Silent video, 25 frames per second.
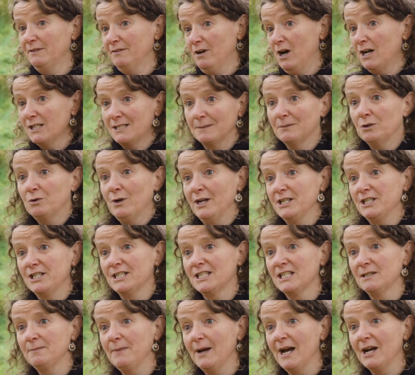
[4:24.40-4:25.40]
we've asked them
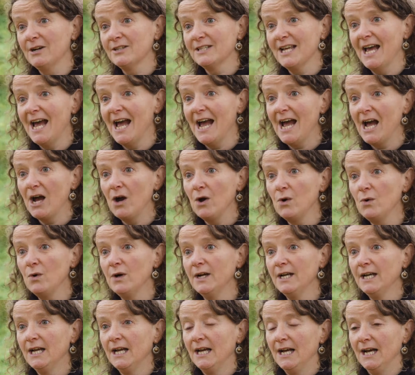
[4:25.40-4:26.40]
questions about
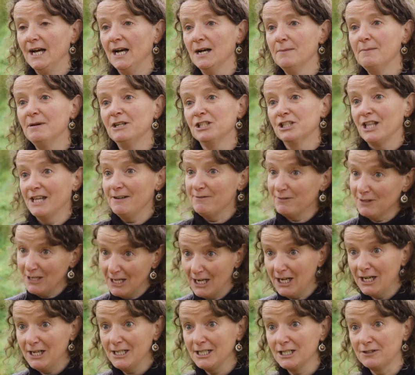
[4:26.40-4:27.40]
how much they've
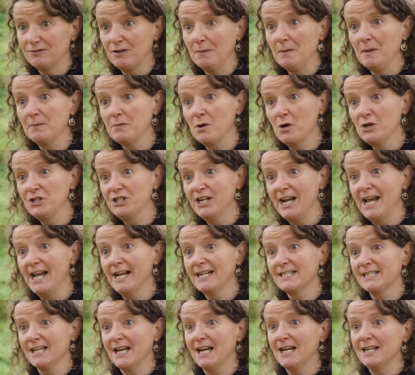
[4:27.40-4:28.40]
learnt from the
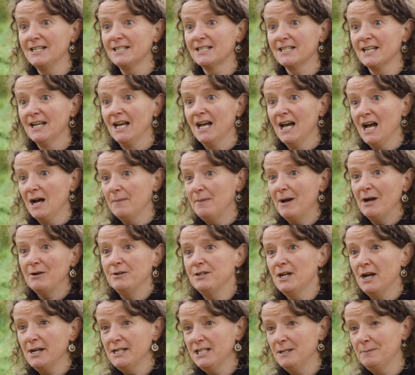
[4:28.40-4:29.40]
project, and
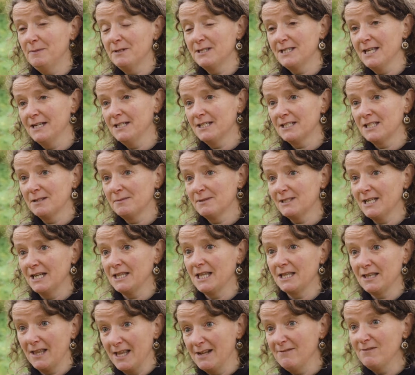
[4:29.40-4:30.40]
about 90% of them say
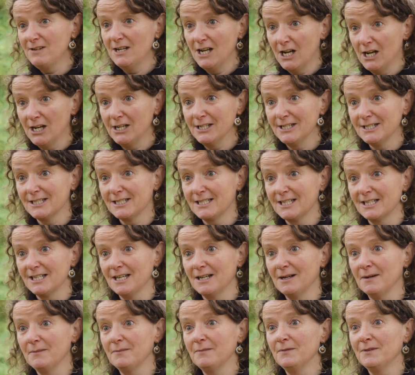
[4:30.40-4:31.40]
that they've learnt
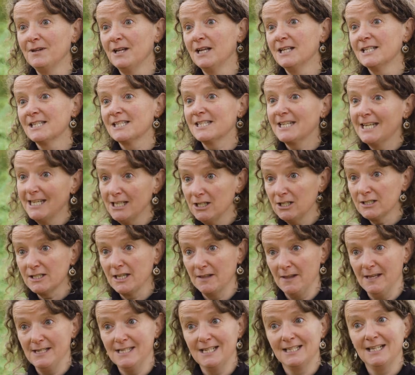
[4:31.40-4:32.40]
skills
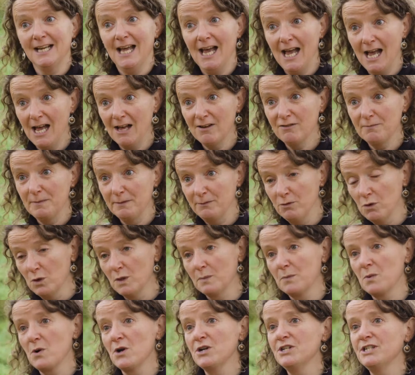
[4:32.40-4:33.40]
that they didn't have before
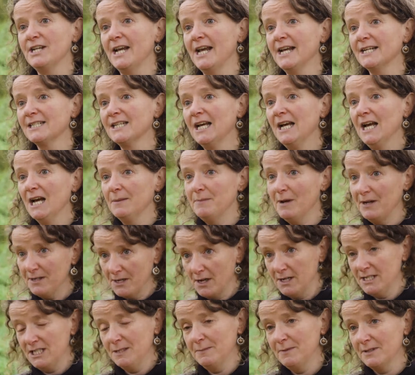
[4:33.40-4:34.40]
the project. About
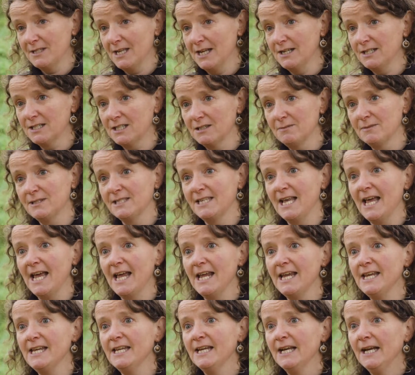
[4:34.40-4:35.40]
90% of them
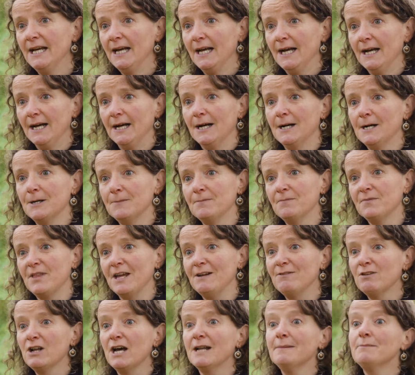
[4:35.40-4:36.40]
say
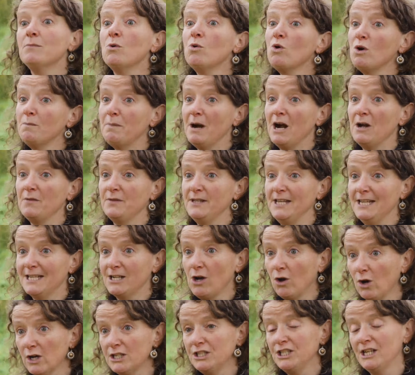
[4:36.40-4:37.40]
they've learnt more about the
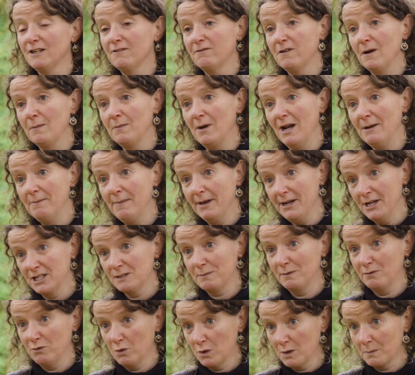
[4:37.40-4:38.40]
ecology of floodplain
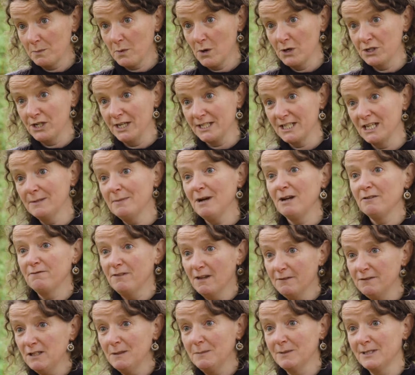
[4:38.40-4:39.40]
meadows before the project, and about
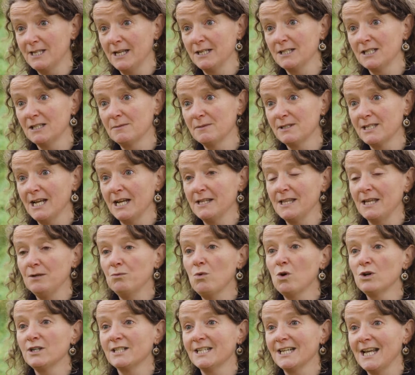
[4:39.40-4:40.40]
50% of them say they
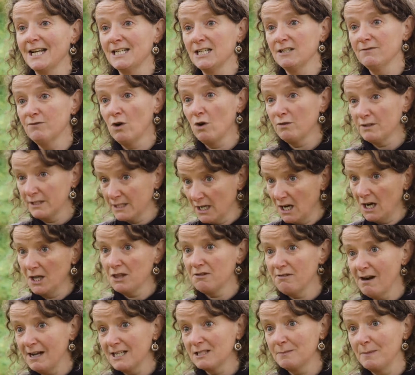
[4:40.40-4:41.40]
want to get involved in
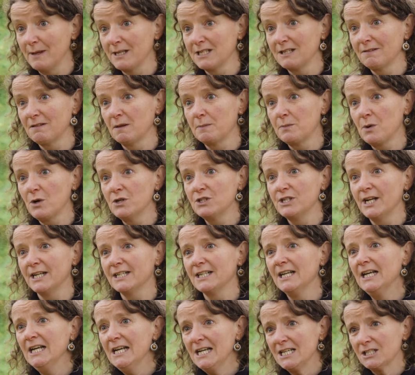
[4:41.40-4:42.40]
other aspects of the
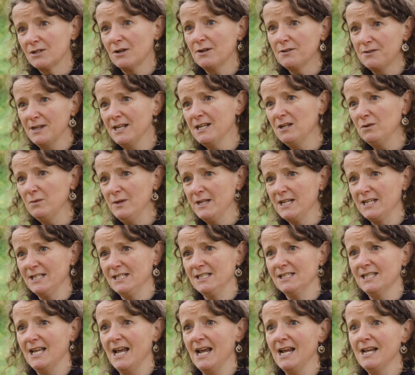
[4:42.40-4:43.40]
project. So I think we
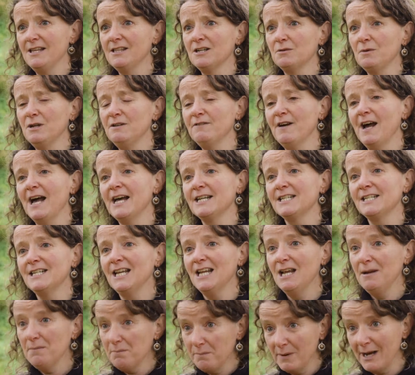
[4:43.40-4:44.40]
can say that we've had
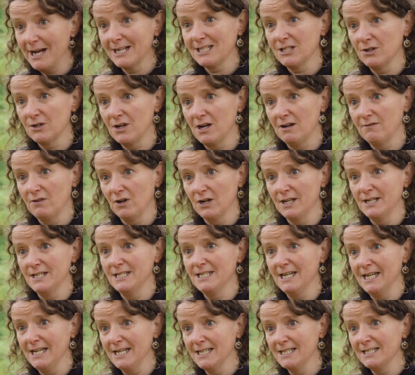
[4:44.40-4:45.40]
an impact on our
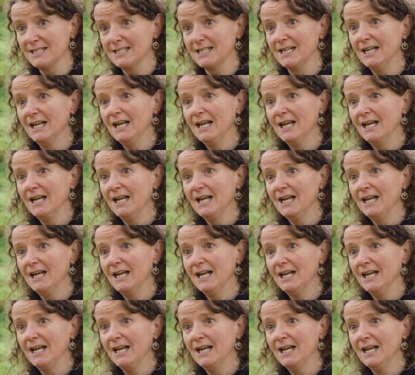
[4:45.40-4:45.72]
volunteers.